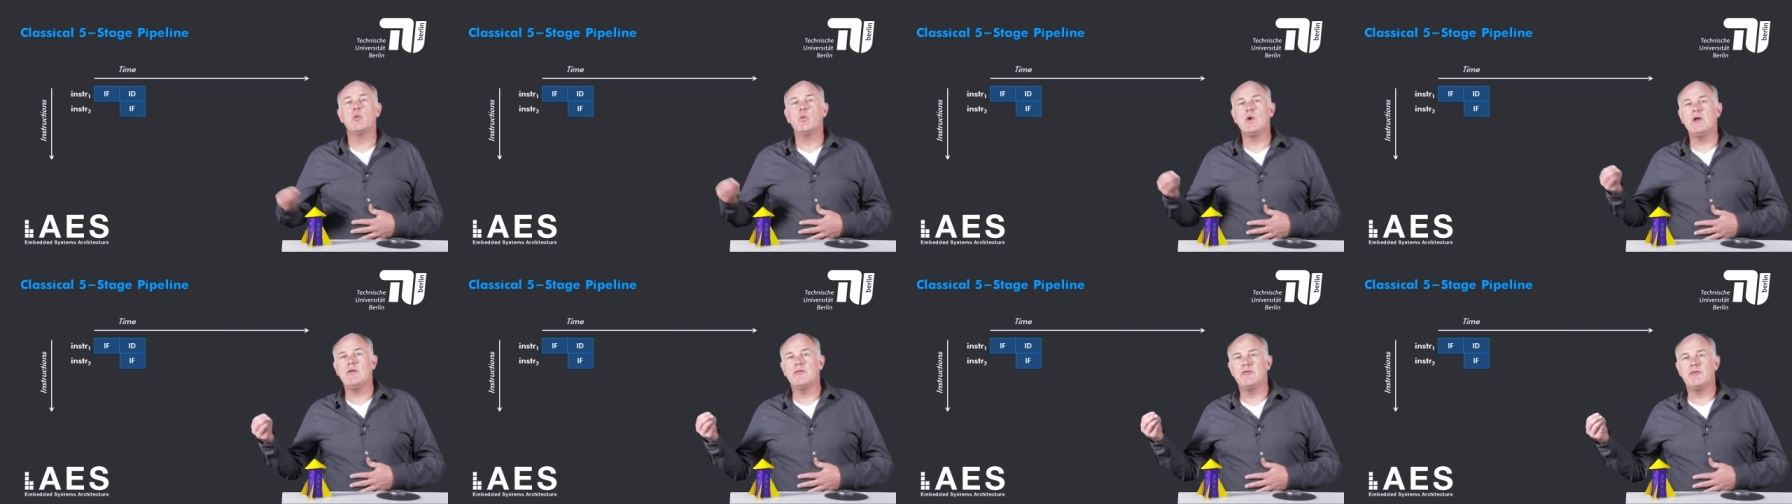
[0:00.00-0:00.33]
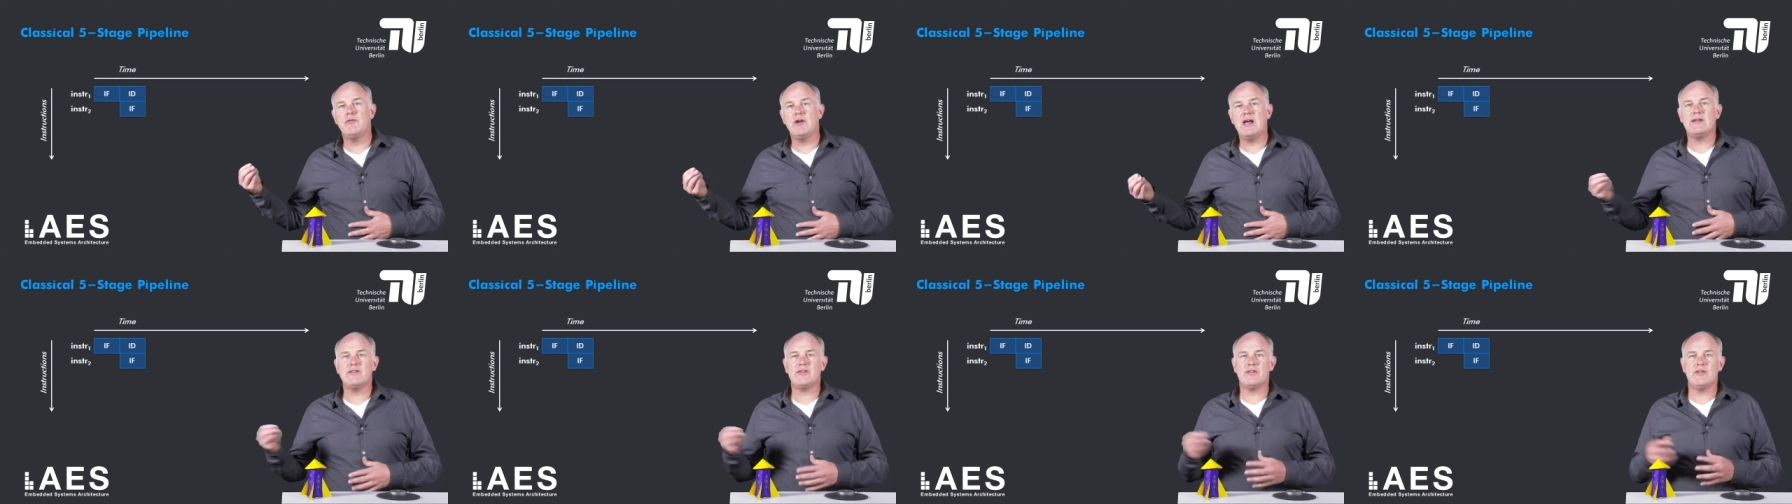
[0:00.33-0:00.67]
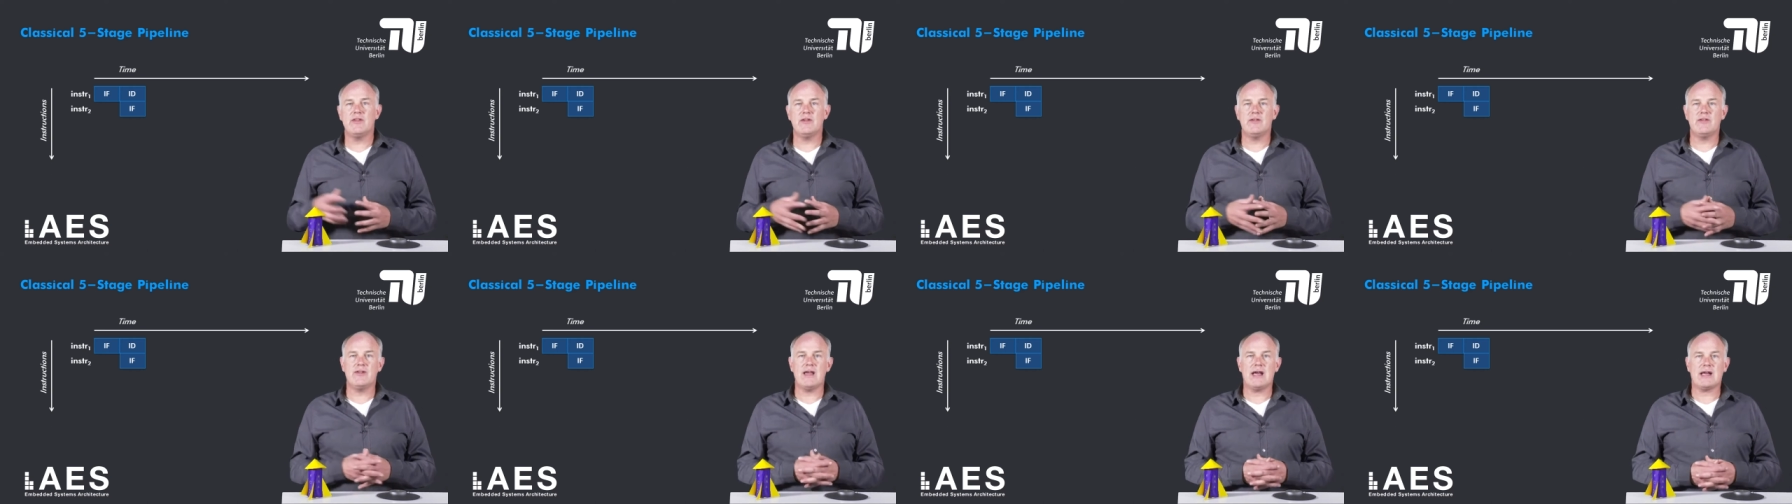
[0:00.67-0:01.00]
we
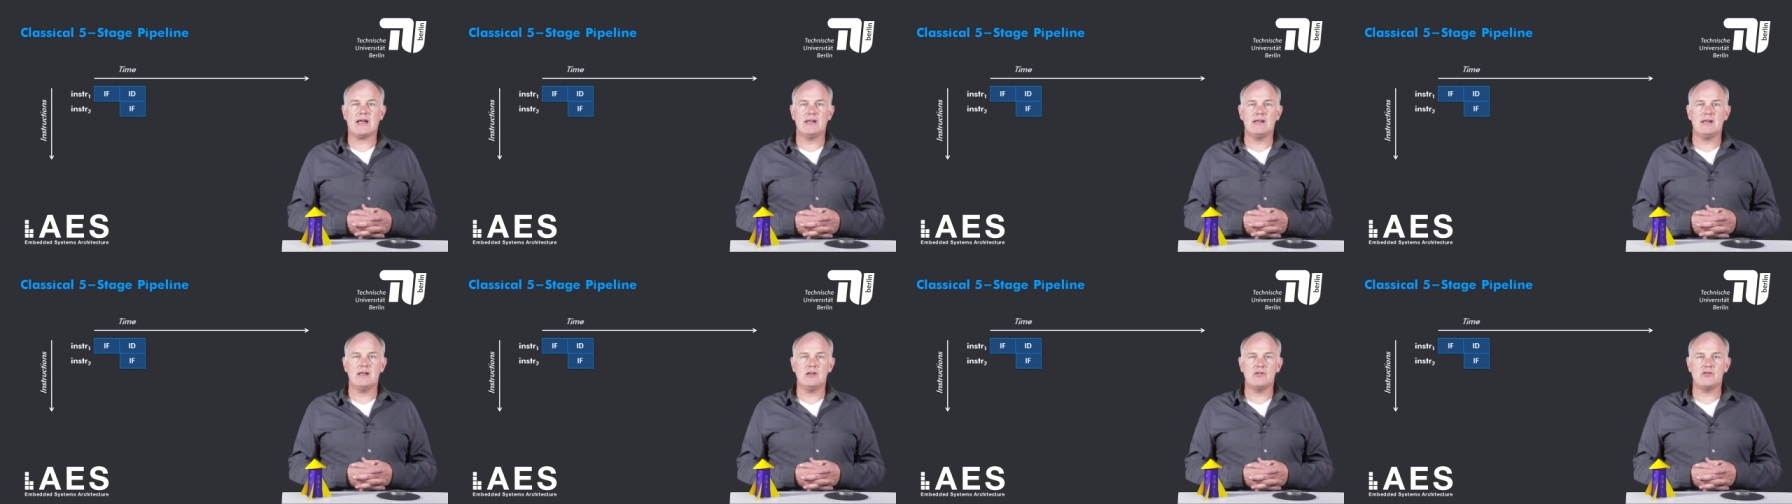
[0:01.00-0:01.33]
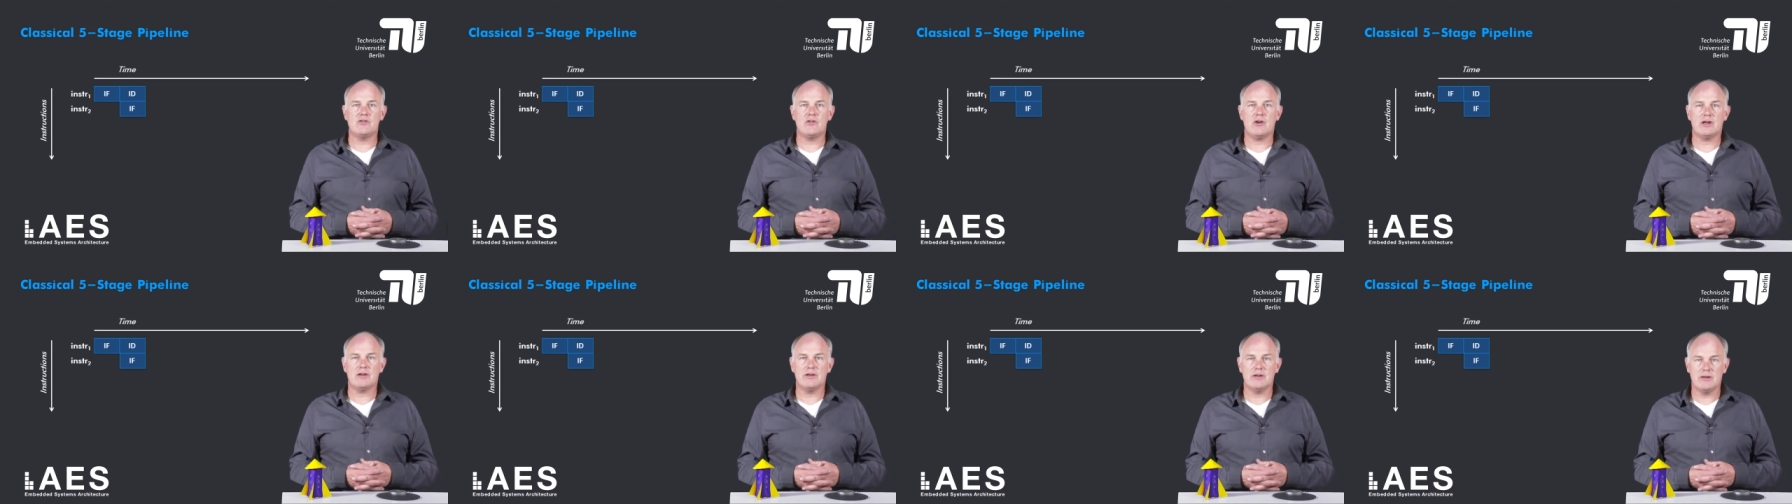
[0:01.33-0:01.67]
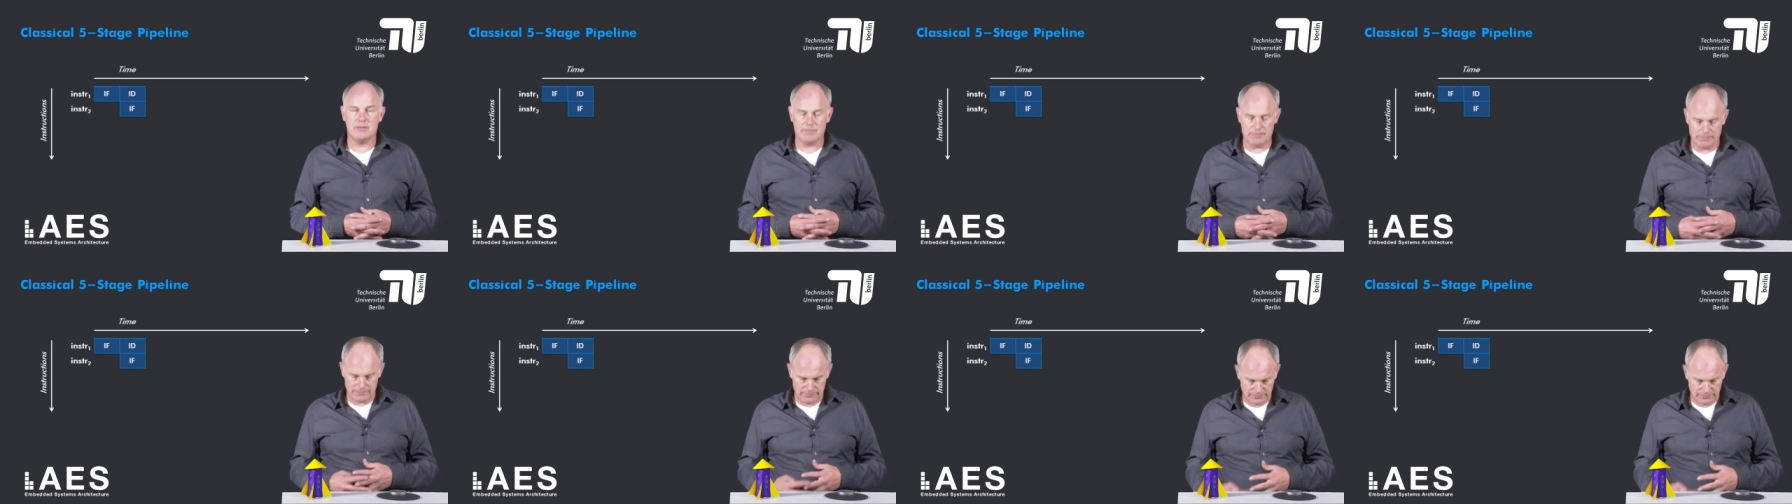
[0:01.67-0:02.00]
fetch the second instruction.